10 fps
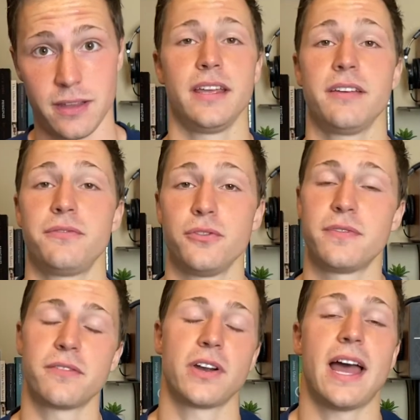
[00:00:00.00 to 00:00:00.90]
If you've
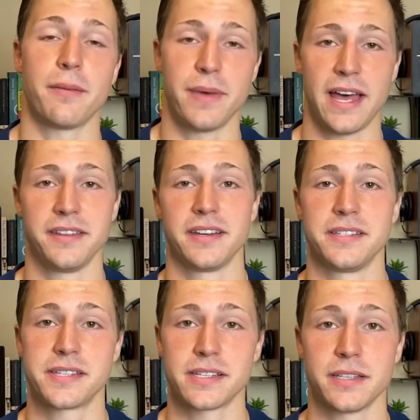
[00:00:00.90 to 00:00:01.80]
ever had bad
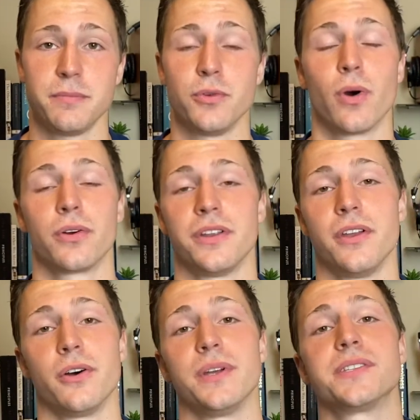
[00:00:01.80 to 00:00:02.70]
night's sleep, you already
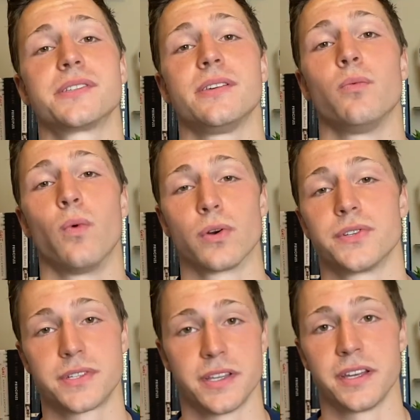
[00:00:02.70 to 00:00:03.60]
know it's the
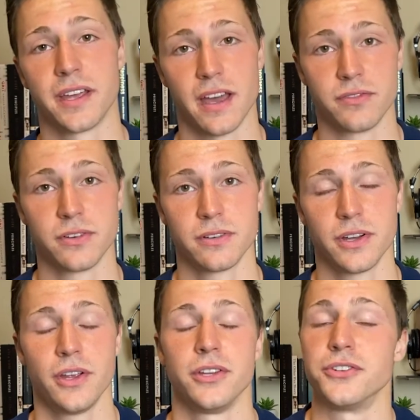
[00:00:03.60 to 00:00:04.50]
worst thing ever.
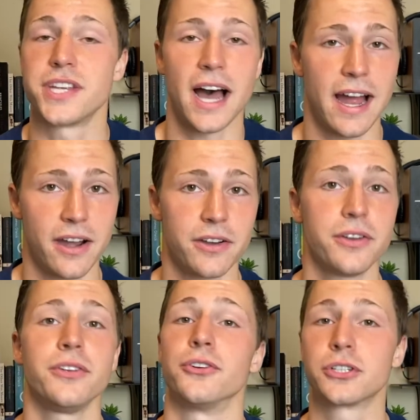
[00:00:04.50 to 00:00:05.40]
You're tired,
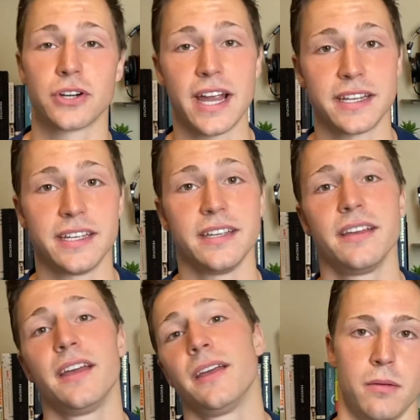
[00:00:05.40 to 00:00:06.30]
you're cranky,
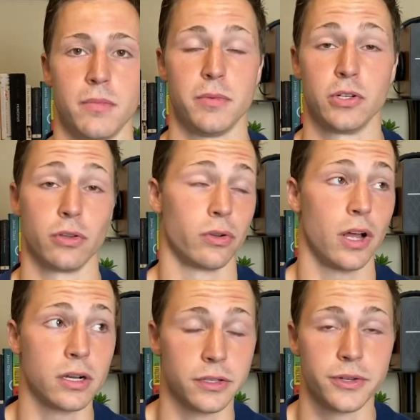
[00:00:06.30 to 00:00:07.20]
maybe you're a little
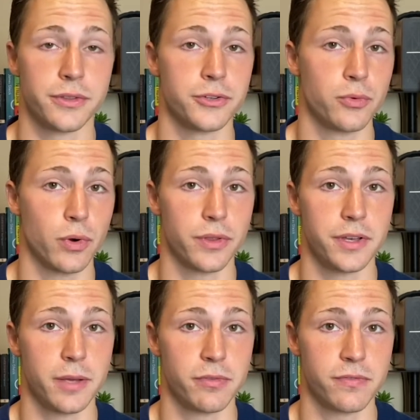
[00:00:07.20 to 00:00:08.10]
uglier than you were the
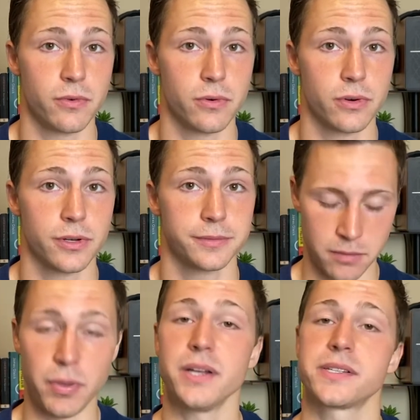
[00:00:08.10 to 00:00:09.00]
day before.
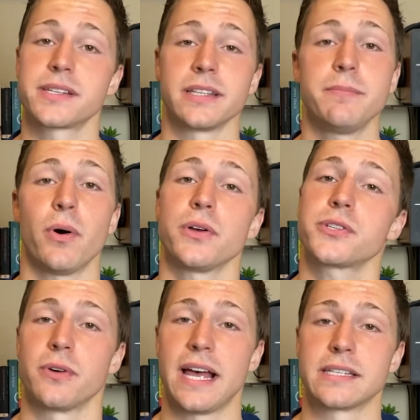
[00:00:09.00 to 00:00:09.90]
But sleep
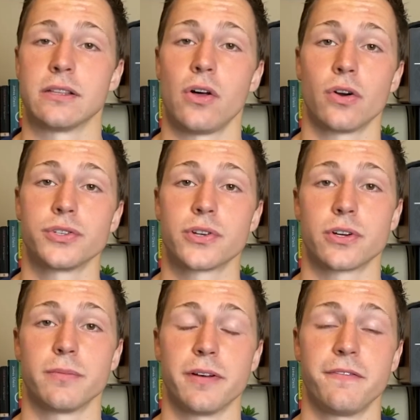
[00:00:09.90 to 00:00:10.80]
also has
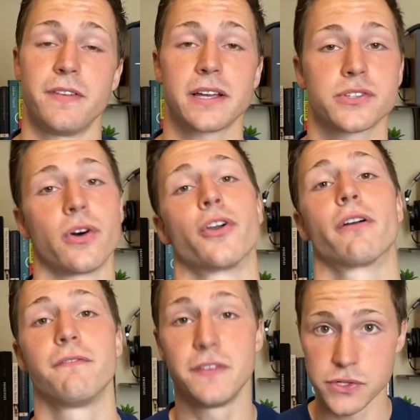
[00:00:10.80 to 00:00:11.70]
long-term effects on our
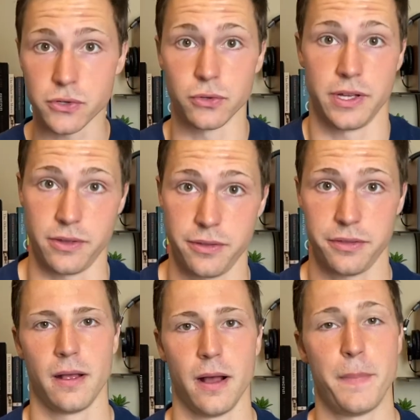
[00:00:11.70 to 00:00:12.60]
physical
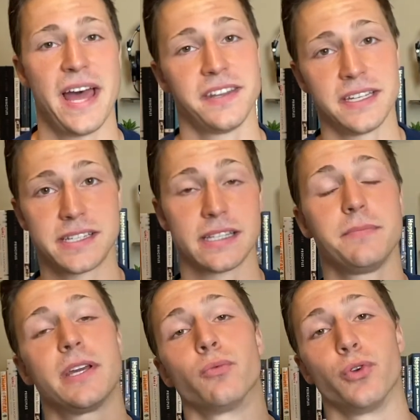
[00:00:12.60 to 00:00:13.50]
health. A bad night's
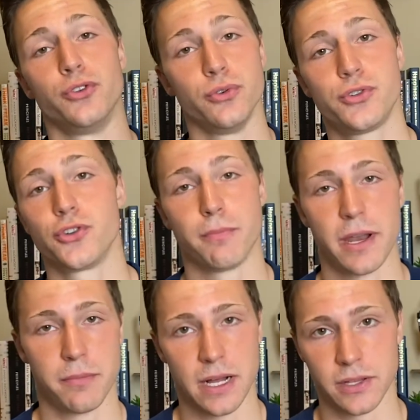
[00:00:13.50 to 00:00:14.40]
sleep can reduce your
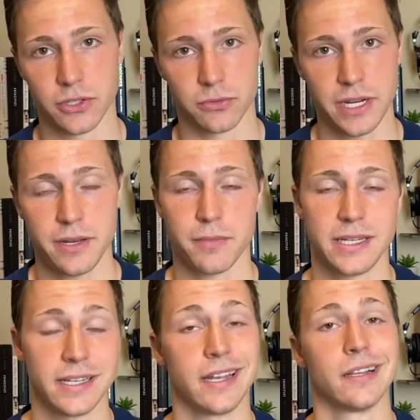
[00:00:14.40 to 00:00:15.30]
metabolic rate,
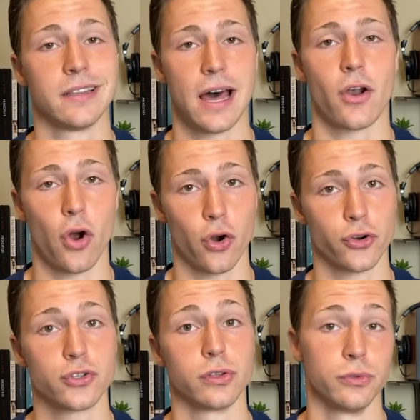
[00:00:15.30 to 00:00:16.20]
making it a lot
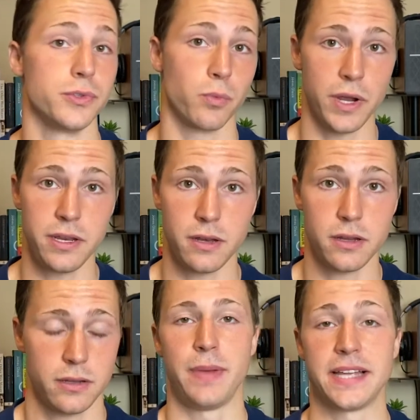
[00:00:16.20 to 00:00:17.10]
harder to lose weight.
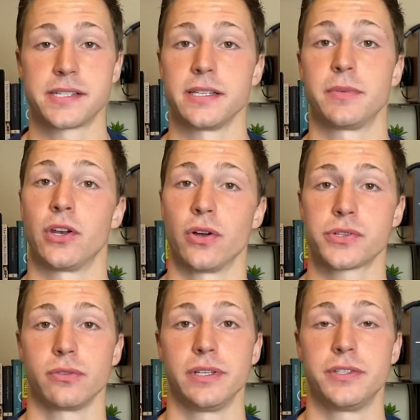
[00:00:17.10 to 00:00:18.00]
Bad sleep can
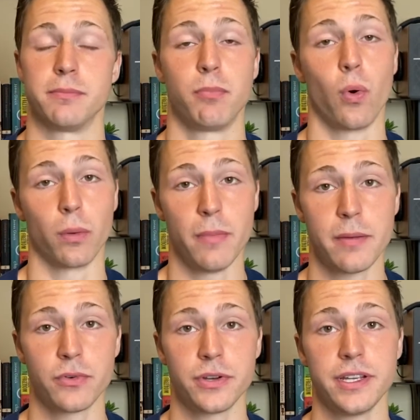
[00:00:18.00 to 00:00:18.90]
also lead to poor
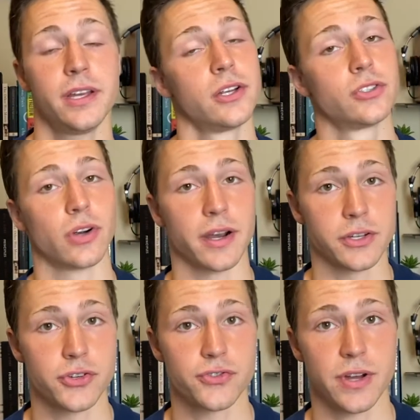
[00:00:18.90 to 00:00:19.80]
memory,
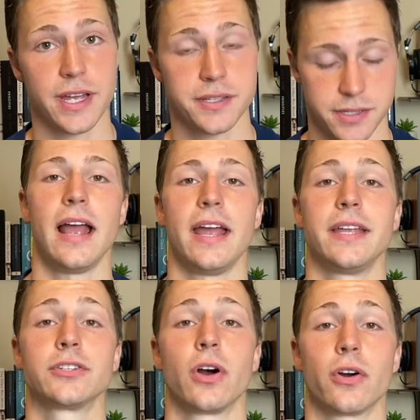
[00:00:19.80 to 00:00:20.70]
chronic stress,
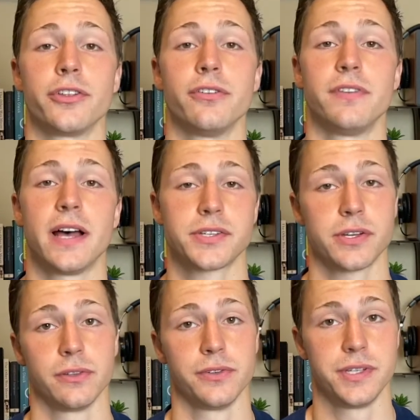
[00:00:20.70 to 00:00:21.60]
and
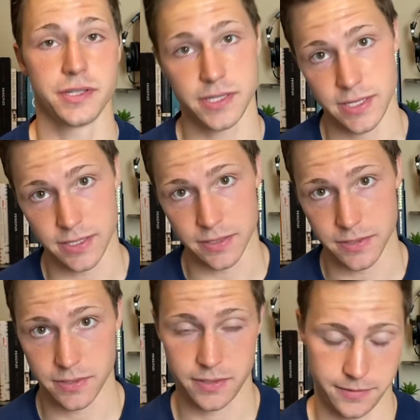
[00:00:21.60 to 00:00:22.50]
cardiovascular
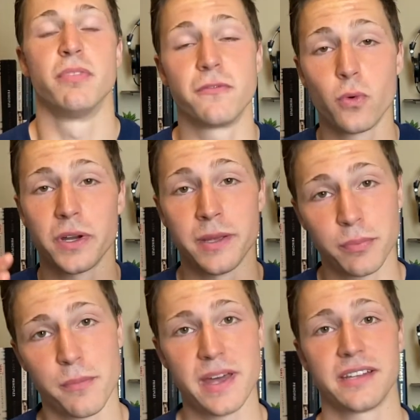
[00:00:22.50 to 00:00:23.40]
disease. Before
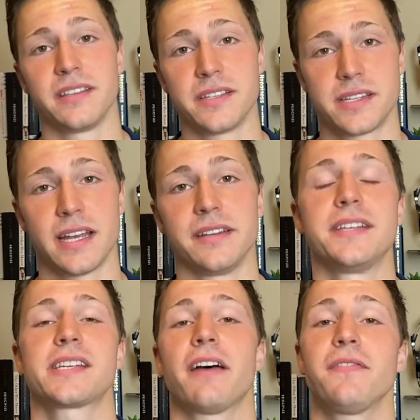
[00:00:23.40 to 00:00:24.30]
implementing these
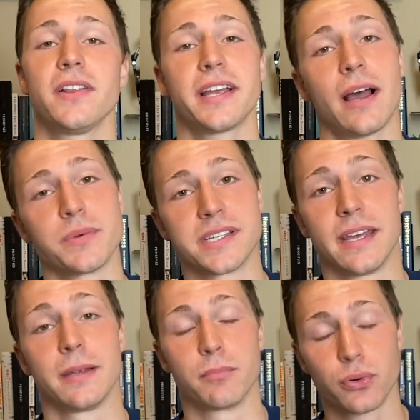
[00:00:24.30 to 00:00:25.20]
techniques, I felt like I was
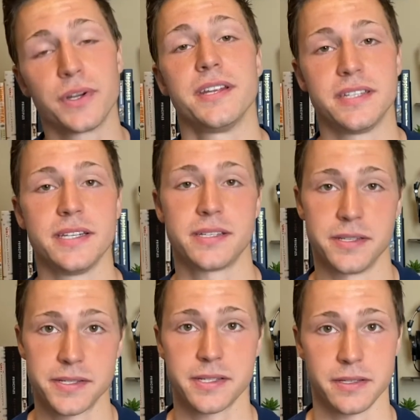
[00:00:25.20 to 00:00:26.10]
getting pretty
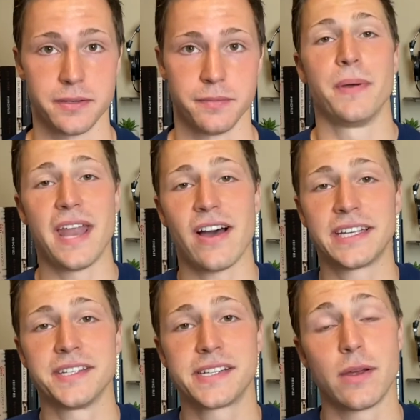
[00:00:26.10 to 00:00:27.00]
decent sleep. But now I
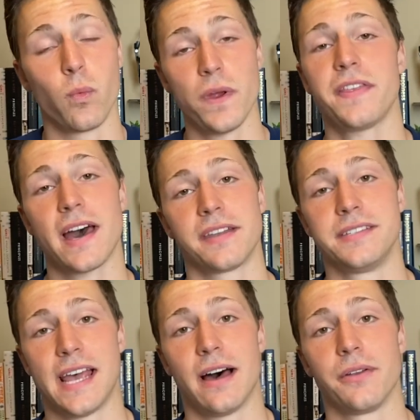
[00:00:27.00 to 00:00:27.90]
can say without a
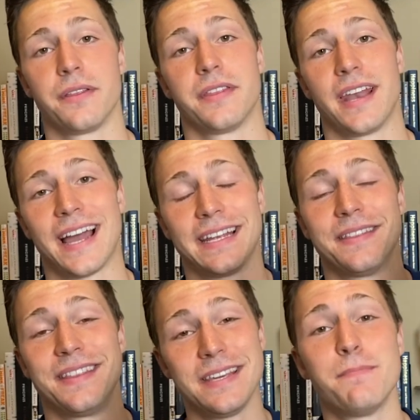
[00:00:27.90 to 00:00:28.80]
doubt that I
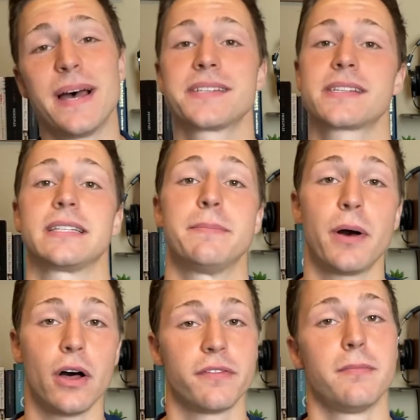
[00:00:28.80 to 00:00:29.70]
get the best sleep
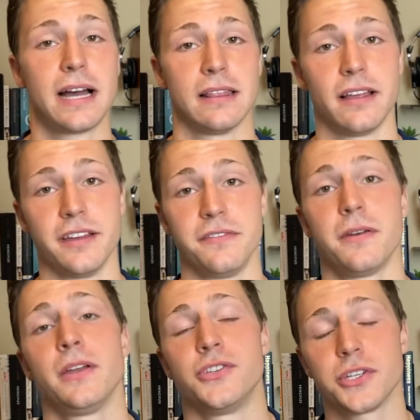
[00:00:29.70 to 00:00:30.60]
of my life
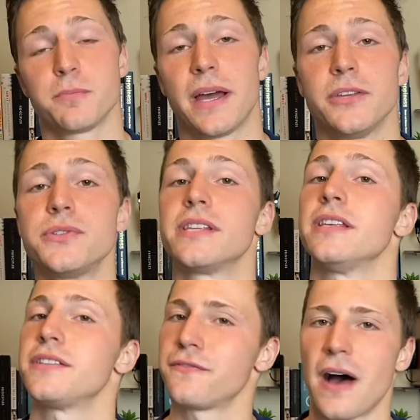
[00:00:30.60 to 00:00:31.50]
just by using
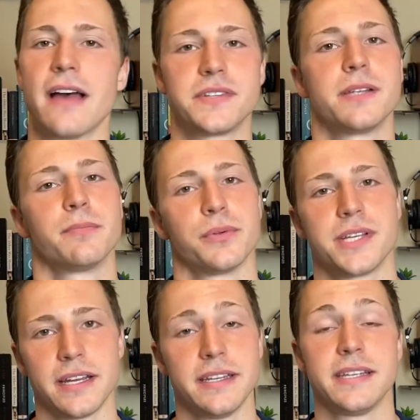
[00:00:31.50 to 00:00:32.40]
these 5 simple
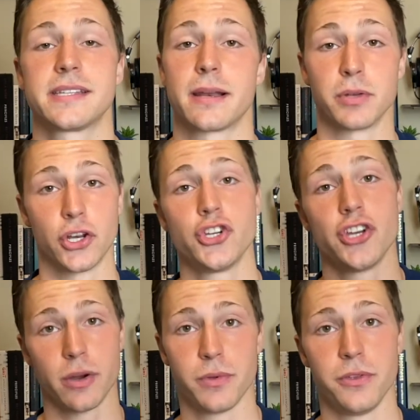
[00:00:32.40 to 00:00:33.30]
techniques that I'm going to
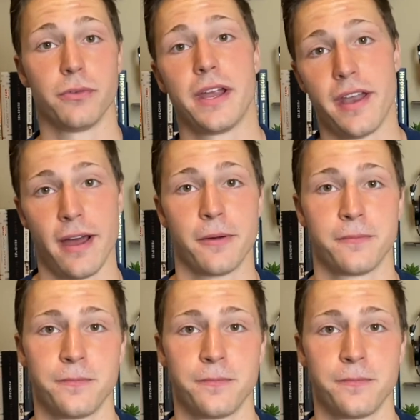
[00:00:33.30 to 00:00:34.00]
share with you right now.